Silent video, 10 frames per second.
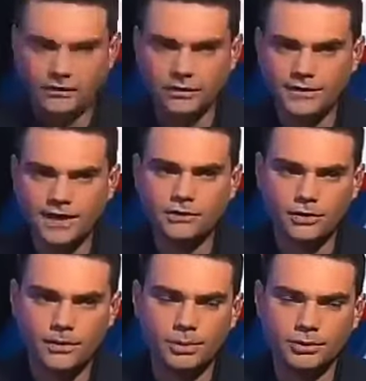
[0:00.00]
Okay, so the
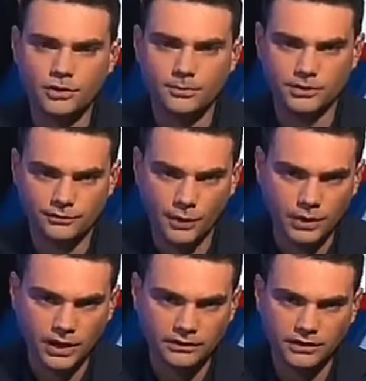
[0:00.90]
fact that Trump put so much
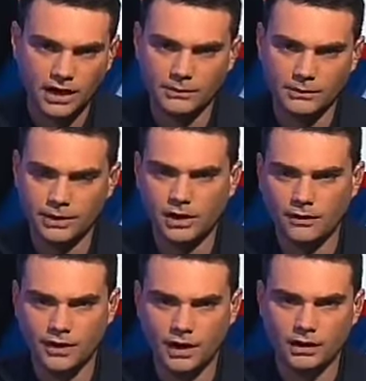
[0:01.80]
focus on what
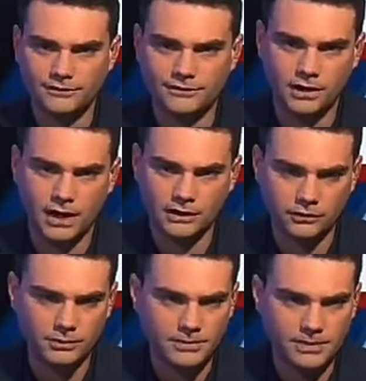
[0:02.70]
he called the alt-left here, and I
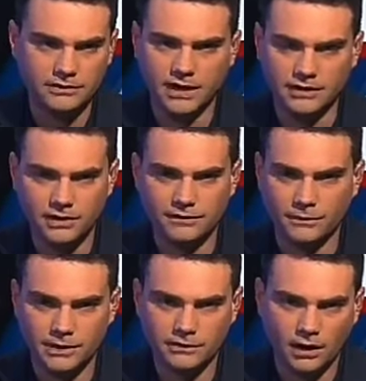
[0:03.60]
assume he means
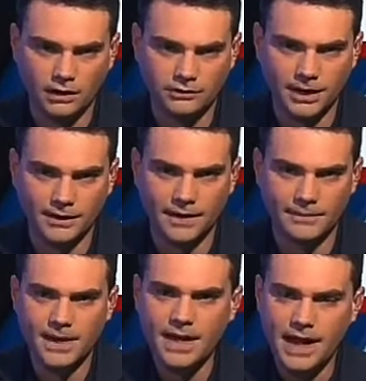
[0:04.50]
Antifa, when he talks about
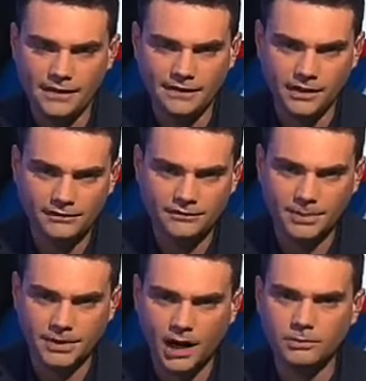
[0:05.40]
them, had the
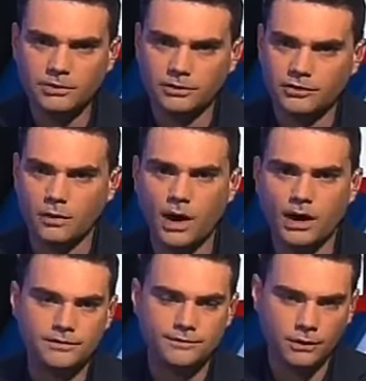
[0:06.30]
left up in arms, they're saying,
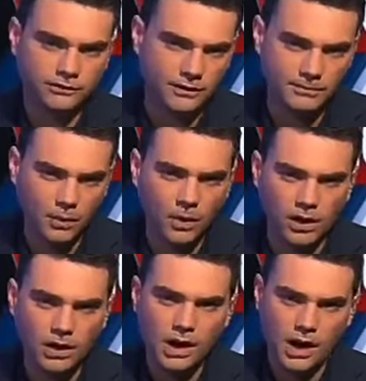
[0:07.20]
why aren't you focusing
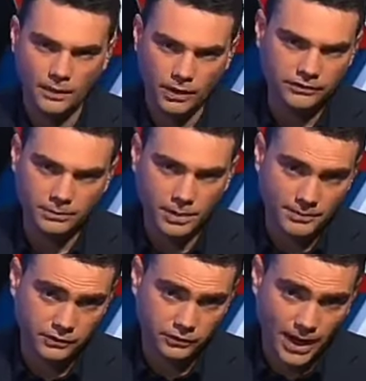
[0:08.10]
more on the white
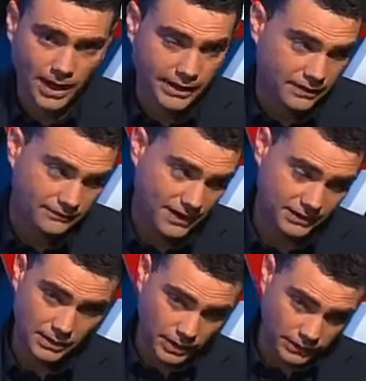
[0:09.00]
supremacist rally and the
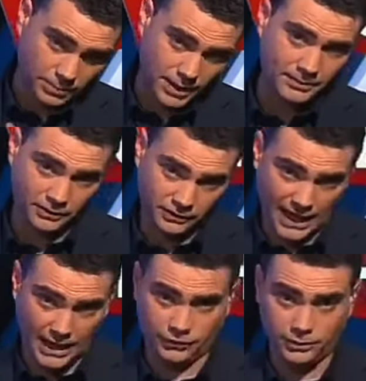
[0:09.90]
fact that a white
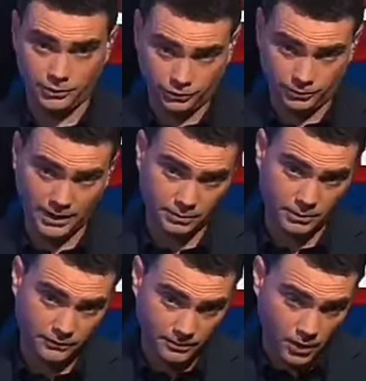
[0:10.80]
supremacist actually was
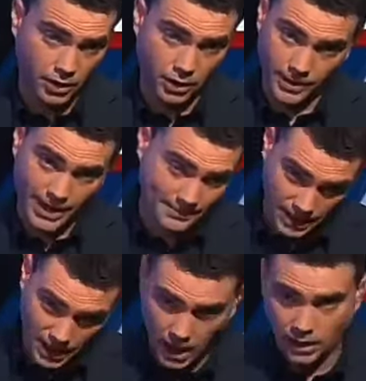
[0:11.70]
responsible for murder,
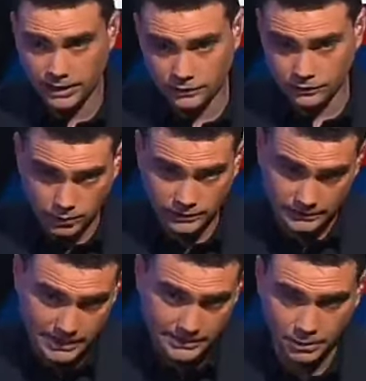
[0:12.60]
rammed a car into
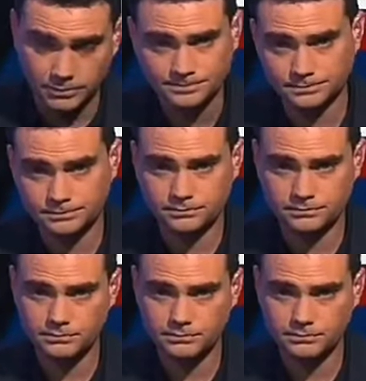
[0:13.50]
20 people